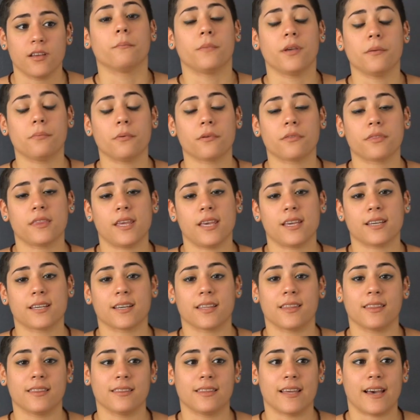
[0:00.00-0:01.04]
People
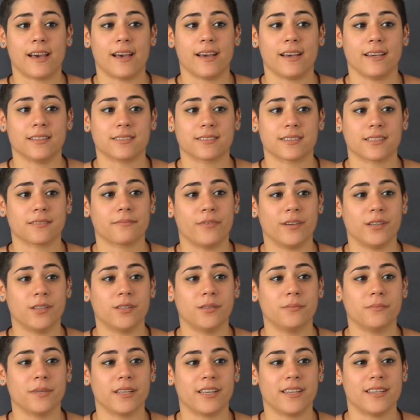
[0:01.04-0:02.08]
think that
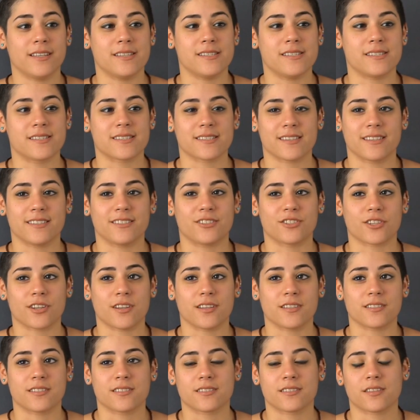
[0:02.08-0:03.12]
film is
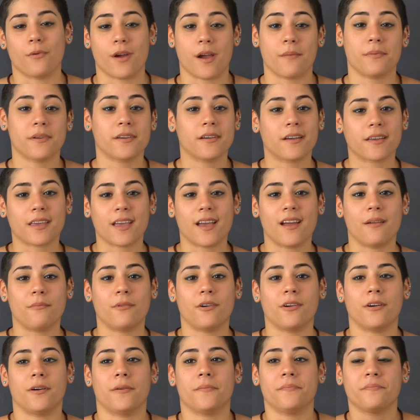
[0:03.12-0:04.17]
just grabbing a
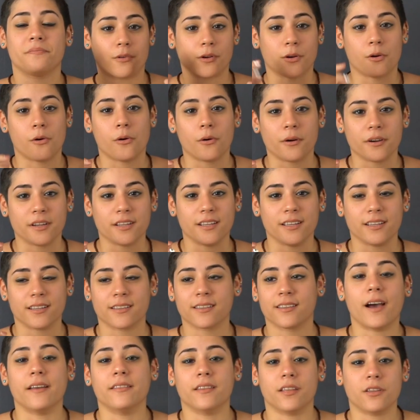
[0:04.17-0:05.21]
camera, recording,
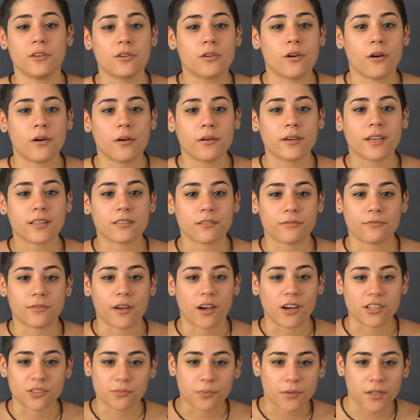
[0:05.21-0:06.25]
and then you go and get the
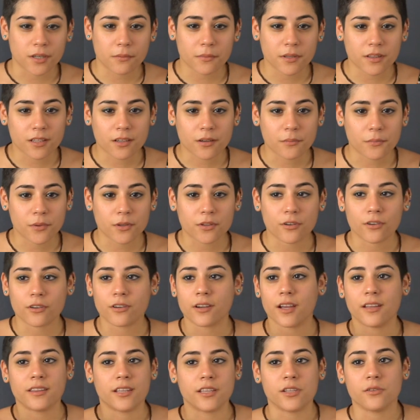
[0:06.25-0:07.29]
files, put them in the computer,
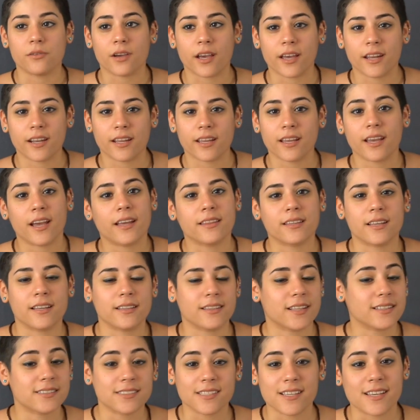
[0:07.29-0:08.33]
and then you edit, and then
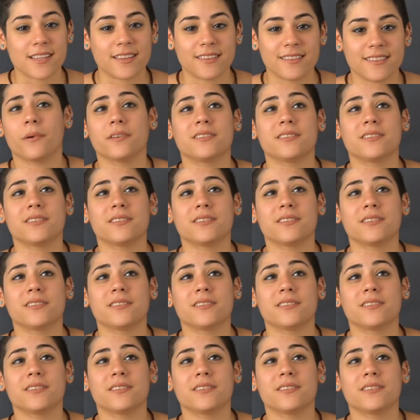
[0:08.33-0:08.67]
that's it.